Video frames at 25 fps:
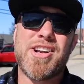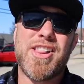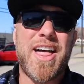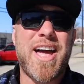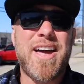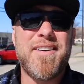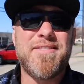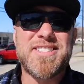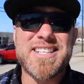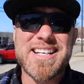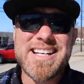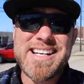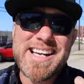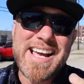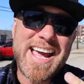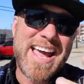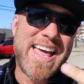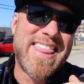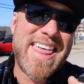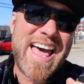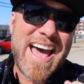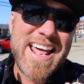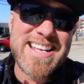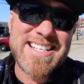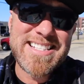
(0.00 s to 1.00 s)
lives,
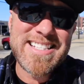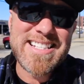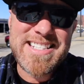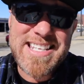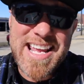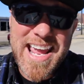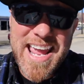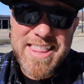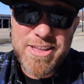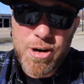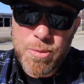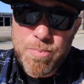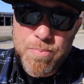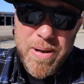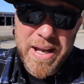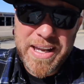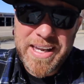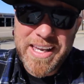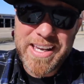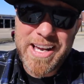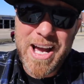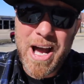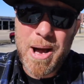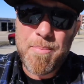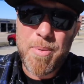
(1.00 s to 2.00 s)
and that is the day they're
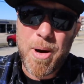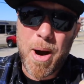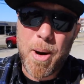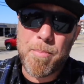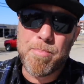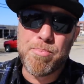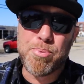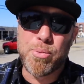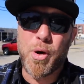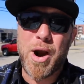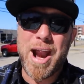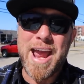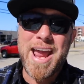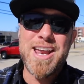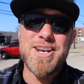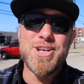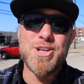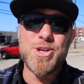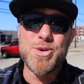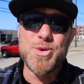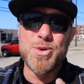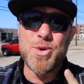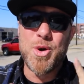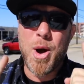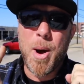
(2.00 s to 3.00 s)
picking up a brand
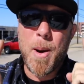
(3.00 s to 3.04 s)
new